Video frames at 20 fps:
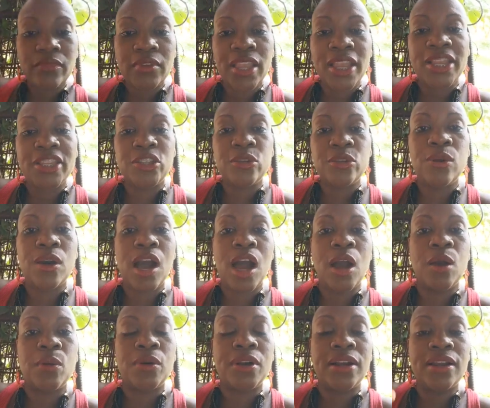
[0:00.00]
a
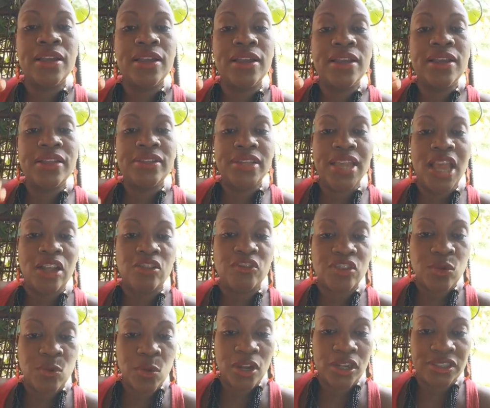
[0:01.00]
2-hour
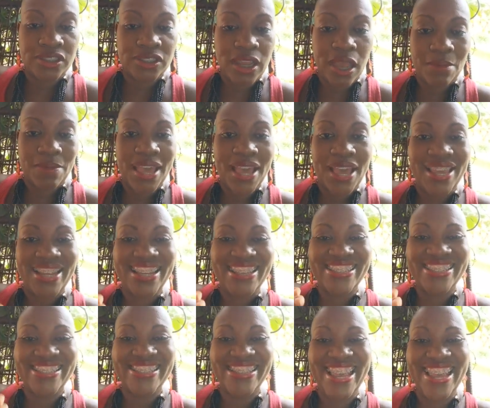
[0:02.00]
tantric workshop at
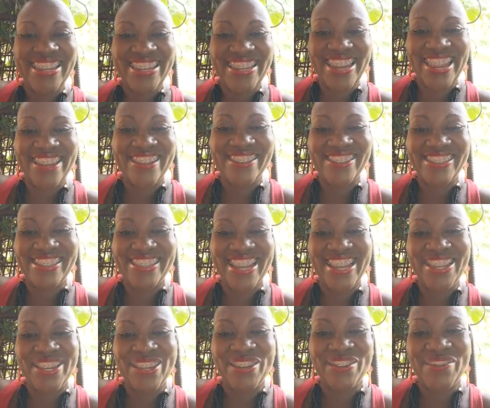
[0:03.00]
San Diego
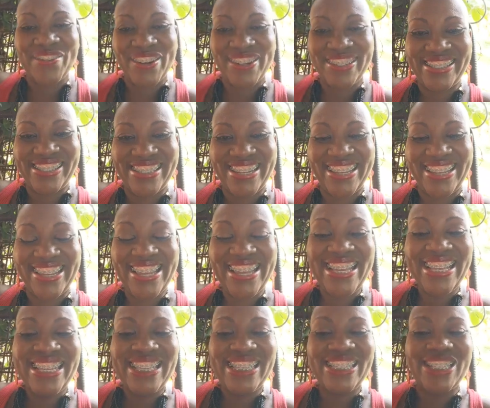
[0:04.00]
State University.
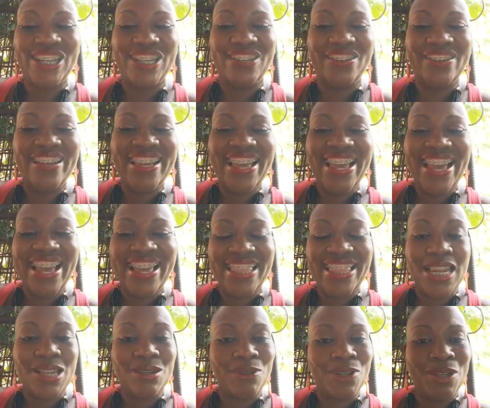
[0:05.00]
So, and
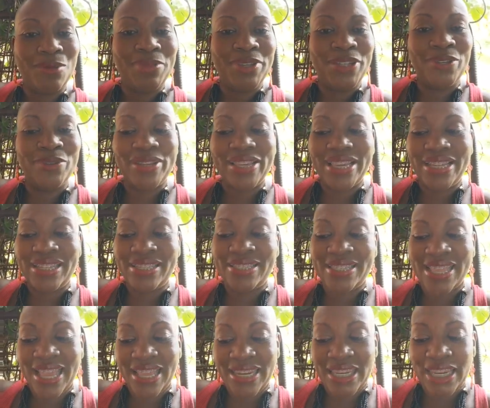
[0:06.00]
then I'm going to be doing in
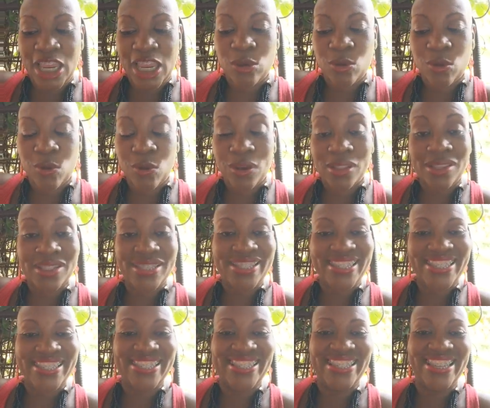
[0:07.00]
San Diego on the
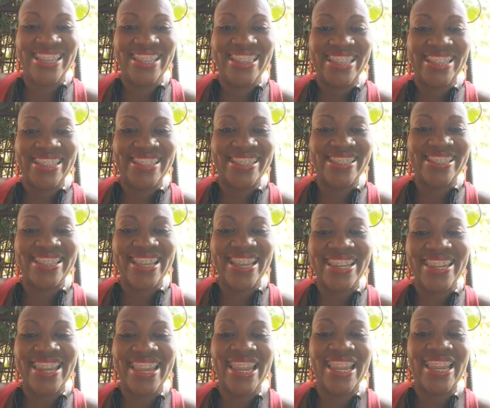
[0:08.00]
16th. It's a
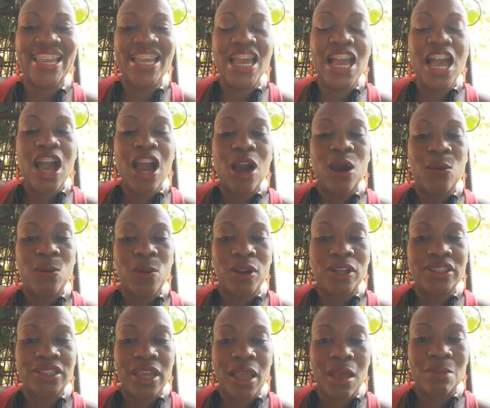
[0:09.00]
Sunday, a
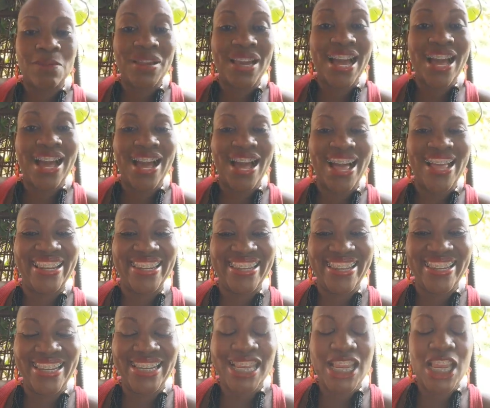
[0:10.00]
workshop,
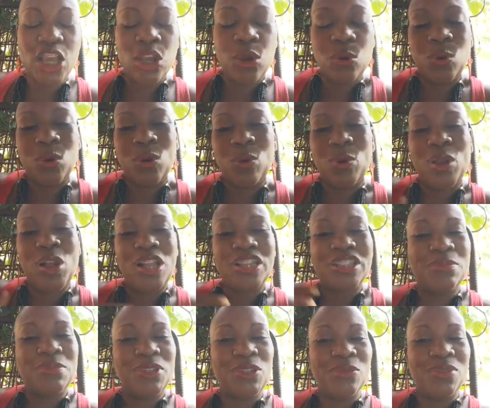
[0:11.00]
Kali, where we're going
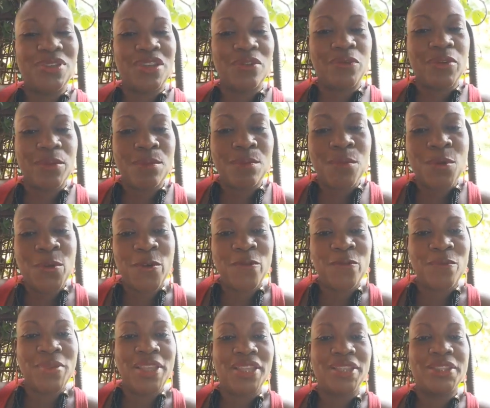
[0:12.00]
to be doing different
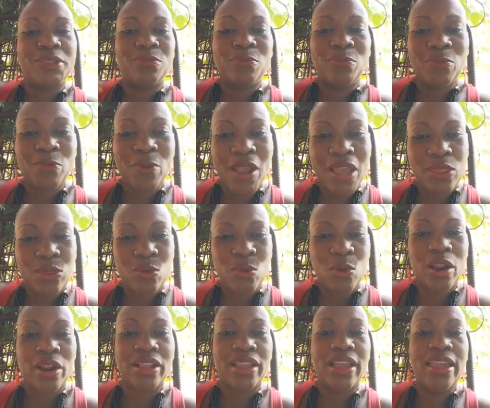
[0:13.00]
movements, breath
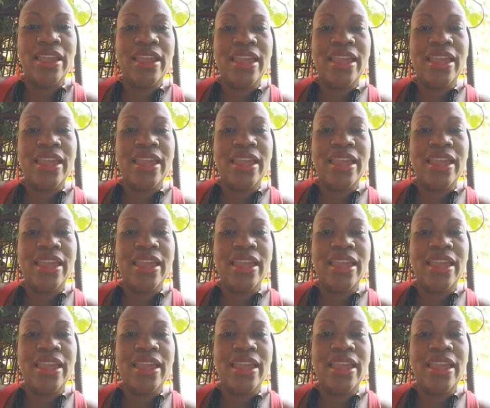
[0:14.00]
work,